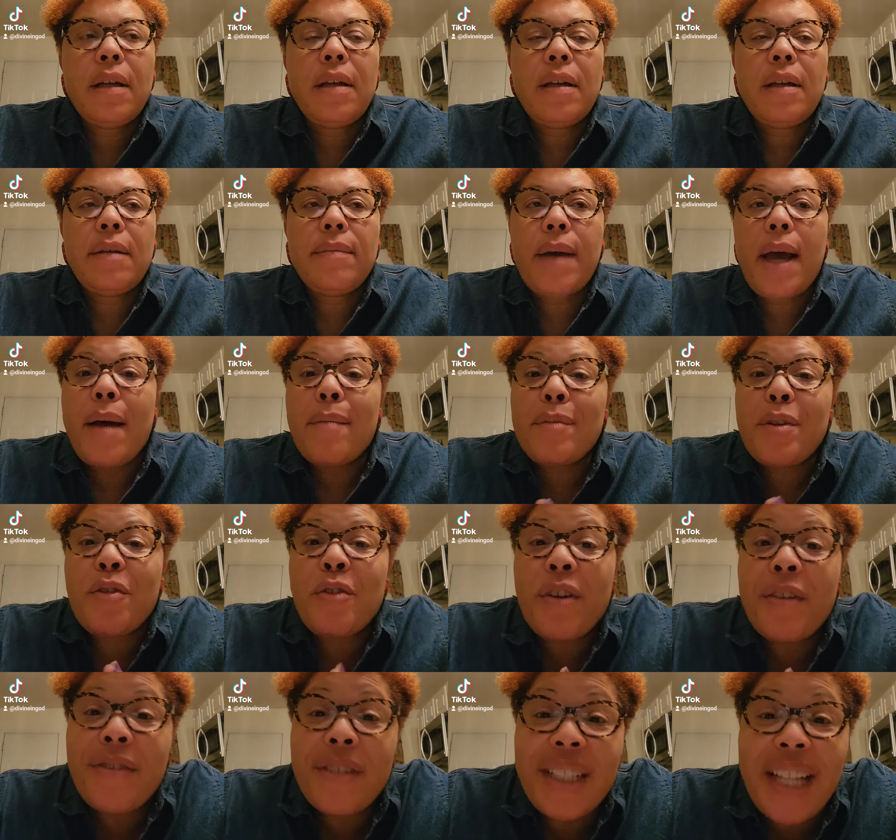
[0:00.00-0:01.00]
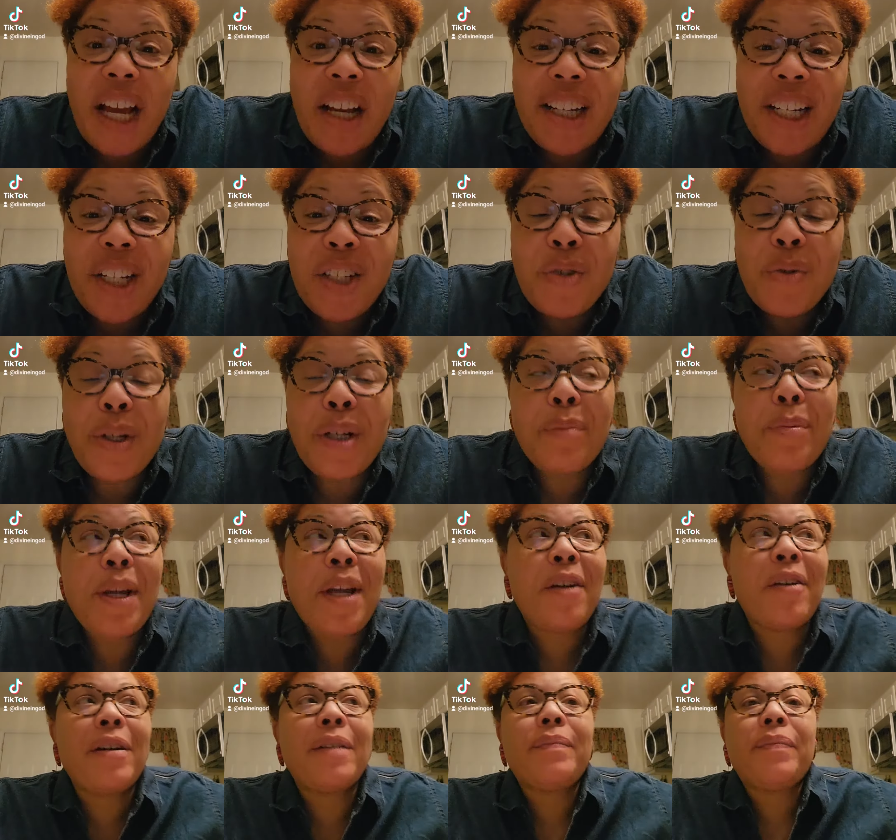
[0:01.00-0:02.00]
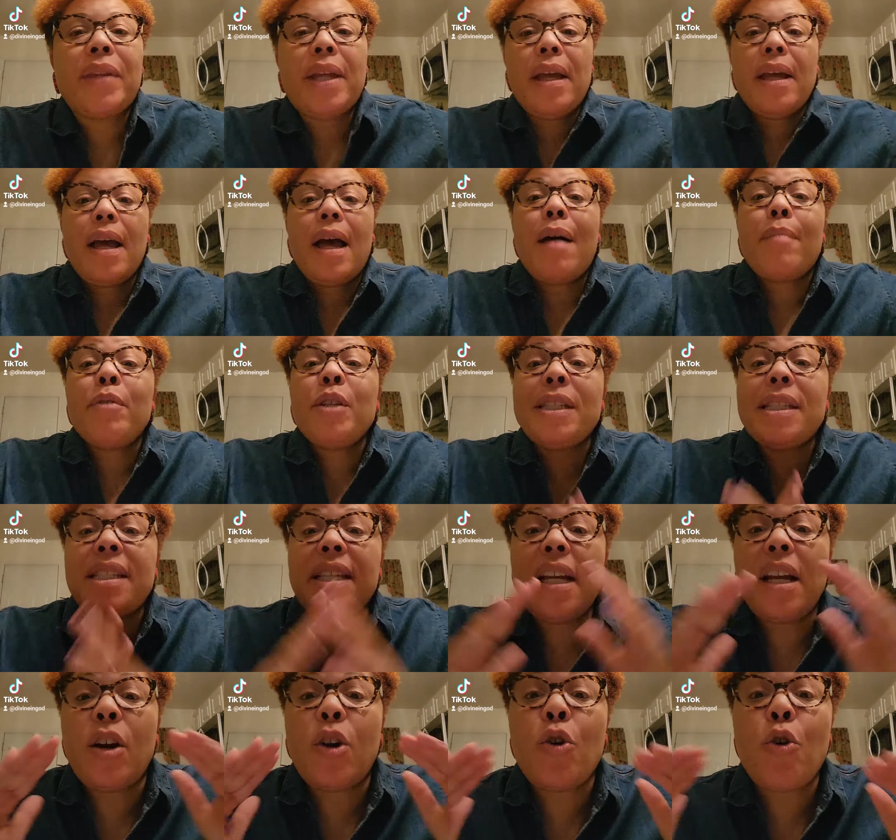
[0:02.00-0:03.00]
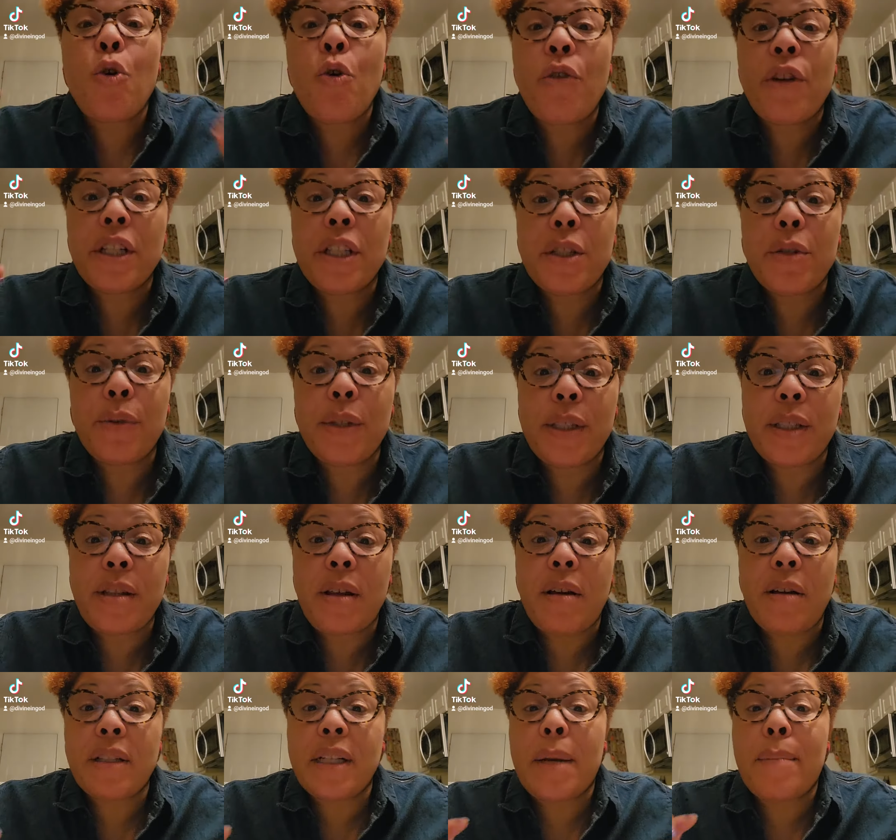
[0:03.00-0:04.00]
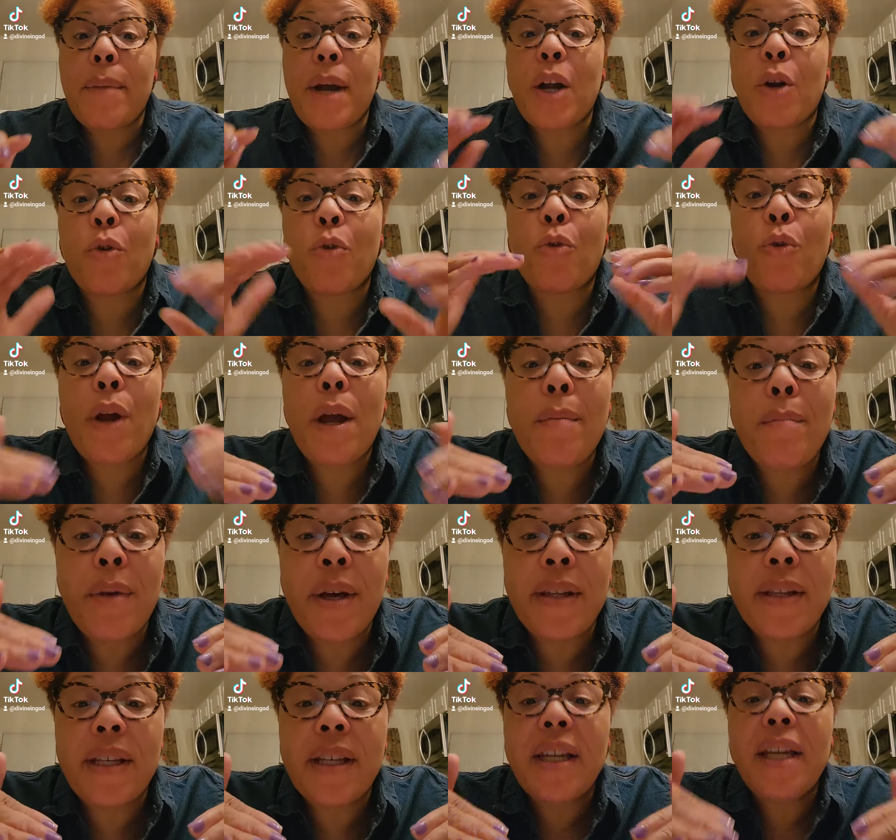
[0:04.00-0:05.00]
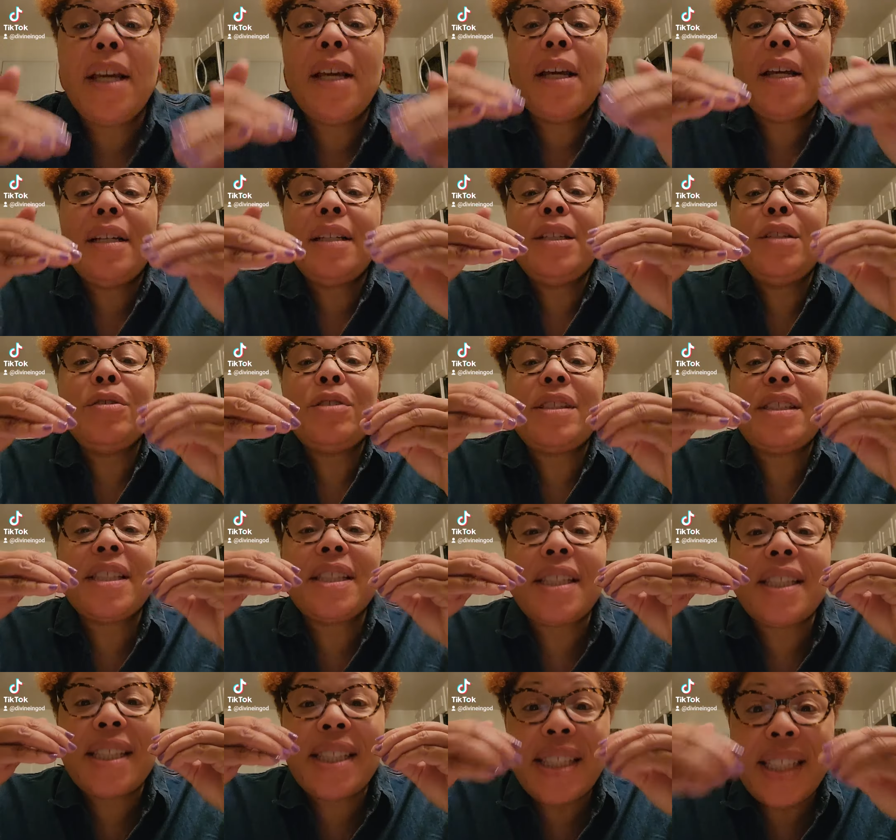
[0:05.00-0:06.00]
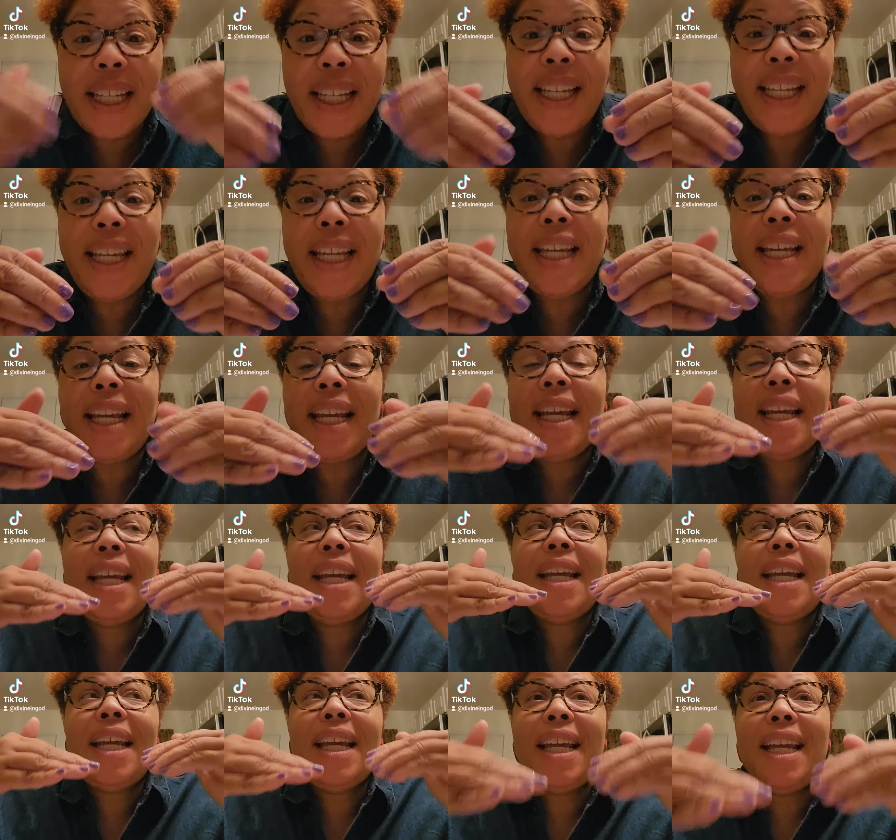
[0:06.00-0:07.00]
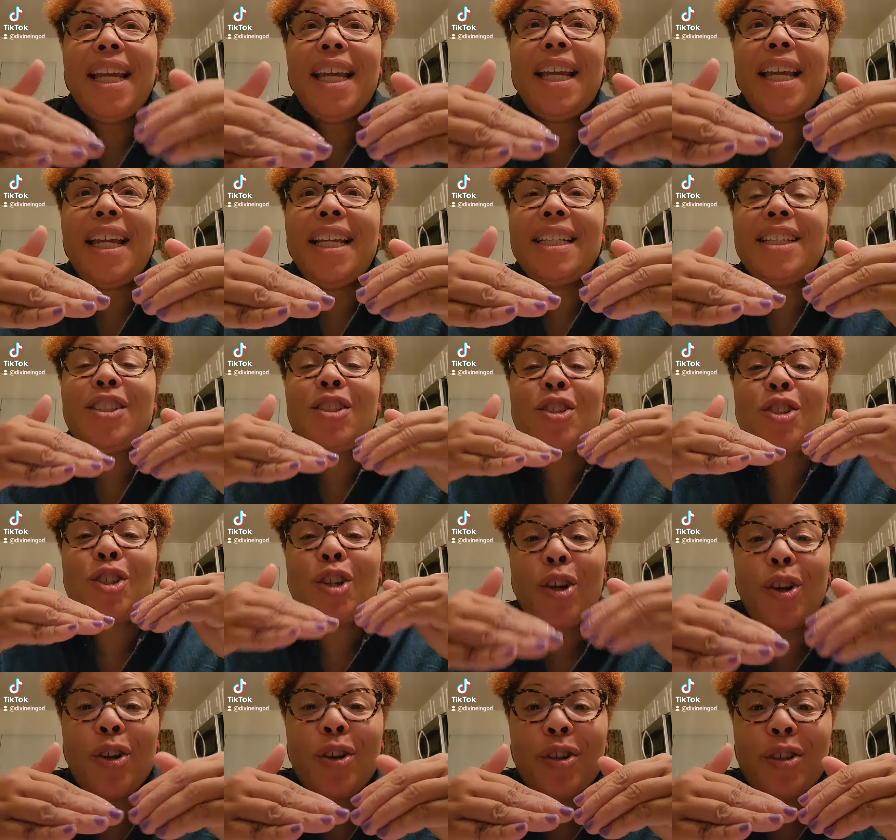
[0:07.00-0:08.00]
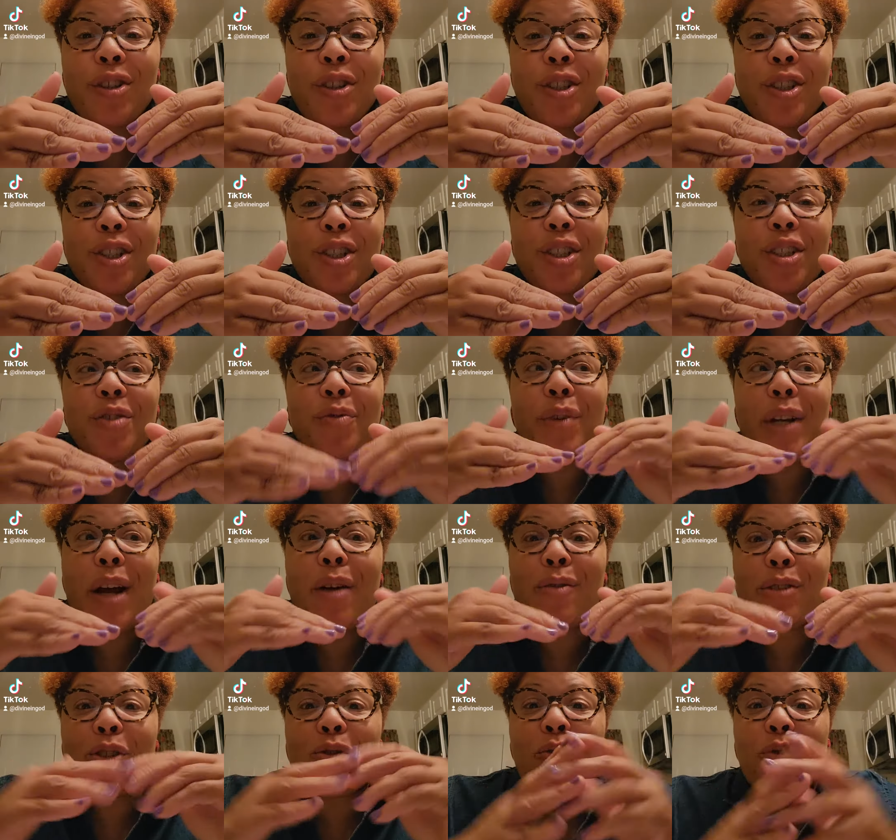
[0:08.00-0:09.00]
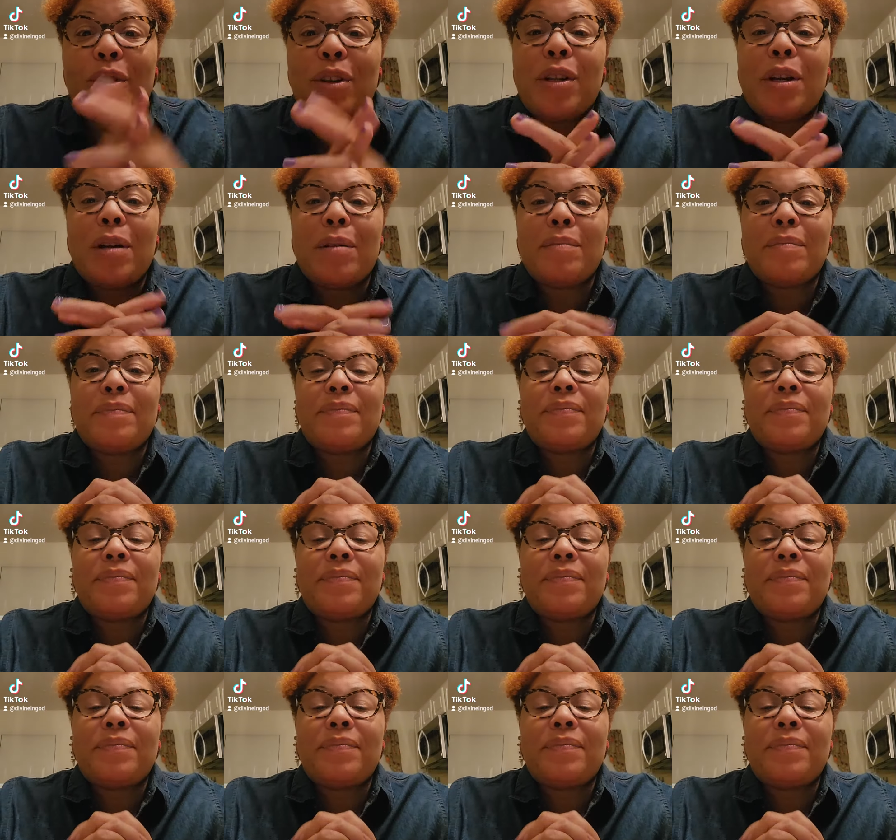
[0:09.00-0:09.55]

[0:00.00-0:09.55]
I'm the Reverend Dr. Edwina Perry. I'm going to sing a chorus to a song that my grandmother used to sing in church when I was growing up.